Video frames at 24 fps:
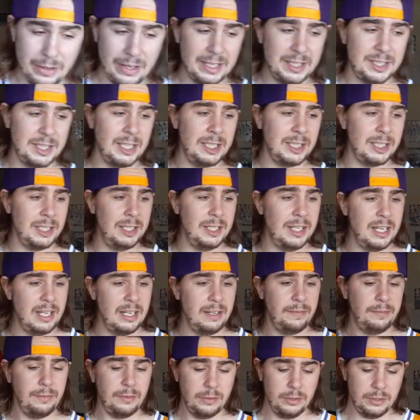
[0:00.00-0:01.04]
that's it today
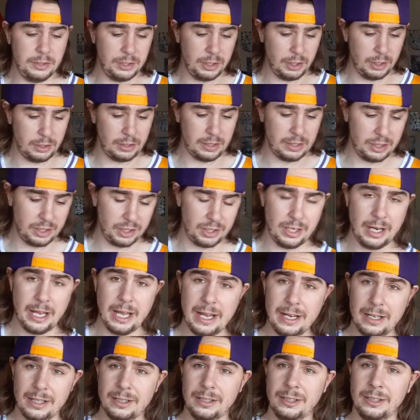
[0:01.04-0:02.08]
for the Turkish
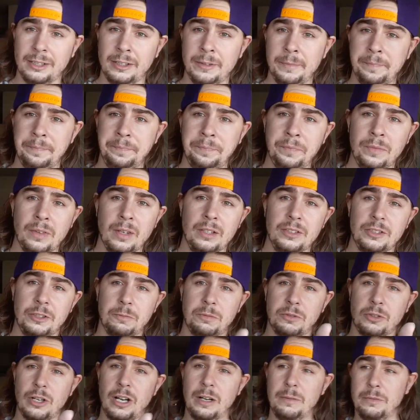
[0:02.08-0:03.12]
snacks.
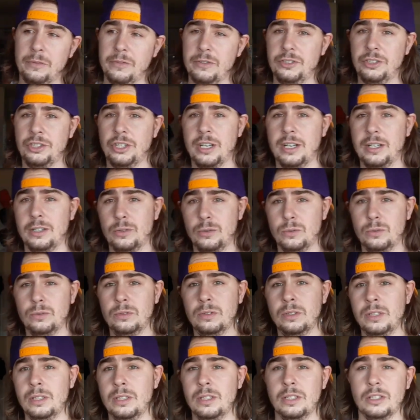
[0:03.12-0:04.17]
Subscribe to the channel.
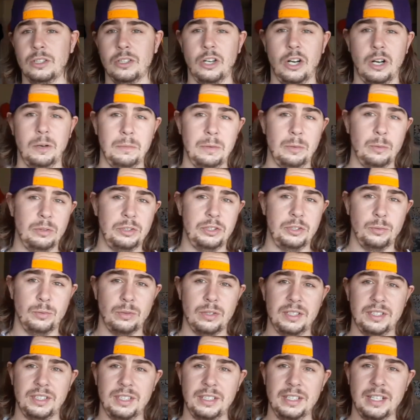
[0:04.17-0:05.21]
Comment what you want
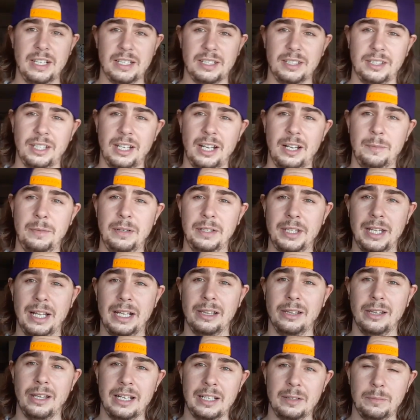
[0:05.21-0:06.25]
to see next time. Hit
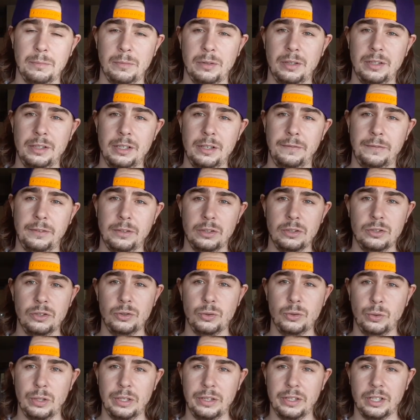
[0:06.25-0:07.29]
that like button if you're
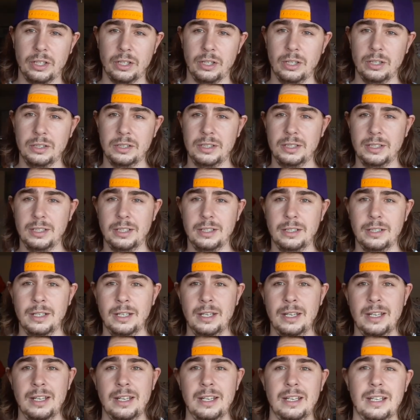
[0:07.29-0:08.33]
enjoying the content.
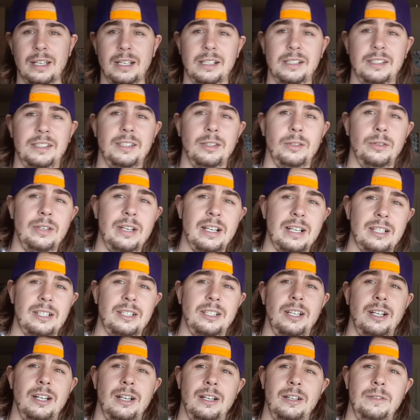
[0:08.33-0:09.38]
And until next
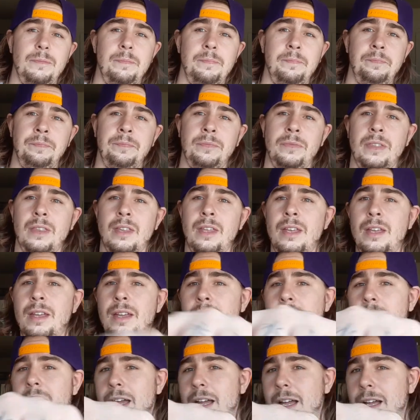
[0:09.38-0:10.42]
time,
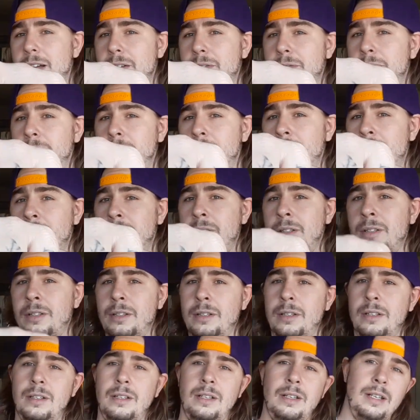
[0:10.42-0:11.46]
have
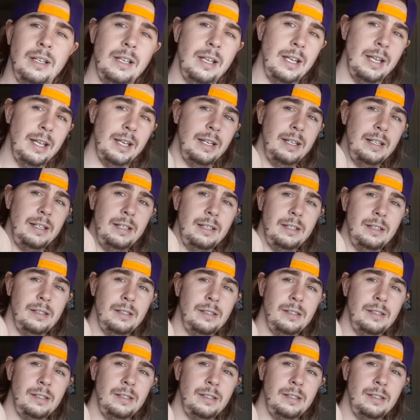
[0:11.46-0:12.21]
a